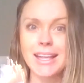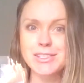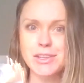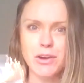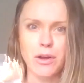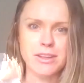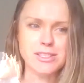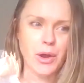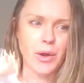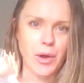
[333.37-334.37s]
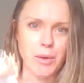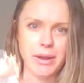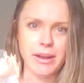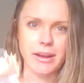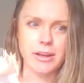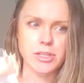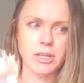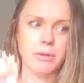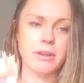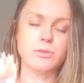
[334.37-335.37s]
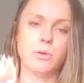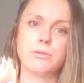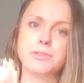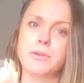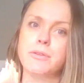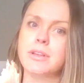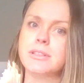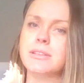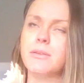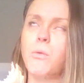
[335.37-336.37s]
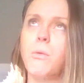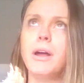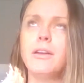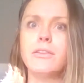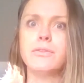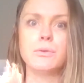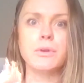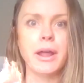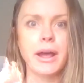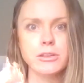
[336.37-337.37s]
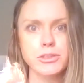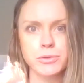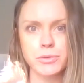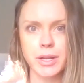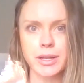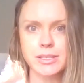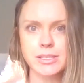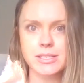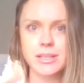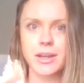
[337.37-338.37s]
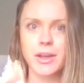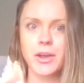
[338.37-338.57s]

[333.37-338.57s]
So you've got this hermit energy, but there's also this wonderful naturalness